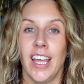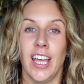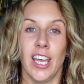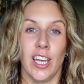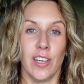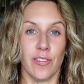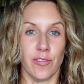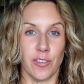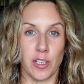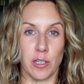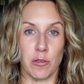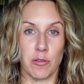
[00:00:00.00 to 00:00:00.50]

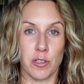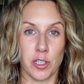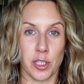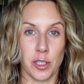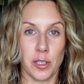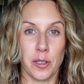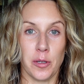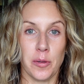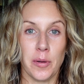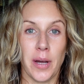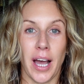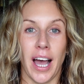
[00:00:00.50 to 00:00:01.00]
If you
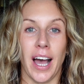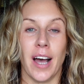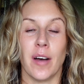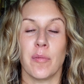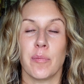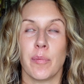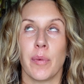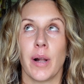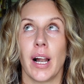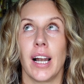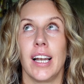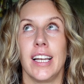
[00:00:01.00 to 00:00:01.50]
do,
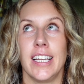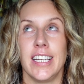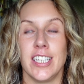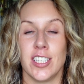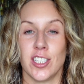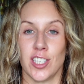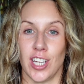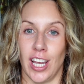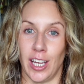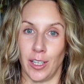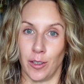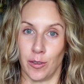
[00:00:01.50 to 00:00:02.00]
please
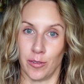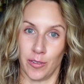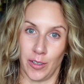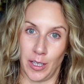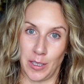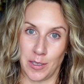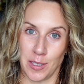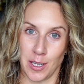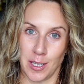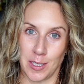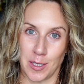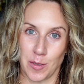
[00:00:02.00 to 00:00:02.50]
share your
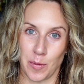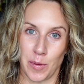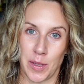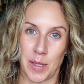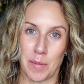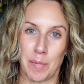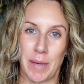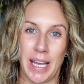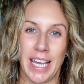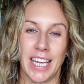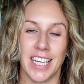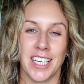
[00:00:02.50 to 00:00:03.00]
photos with
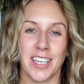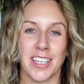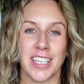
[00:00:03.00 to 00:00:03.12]
me.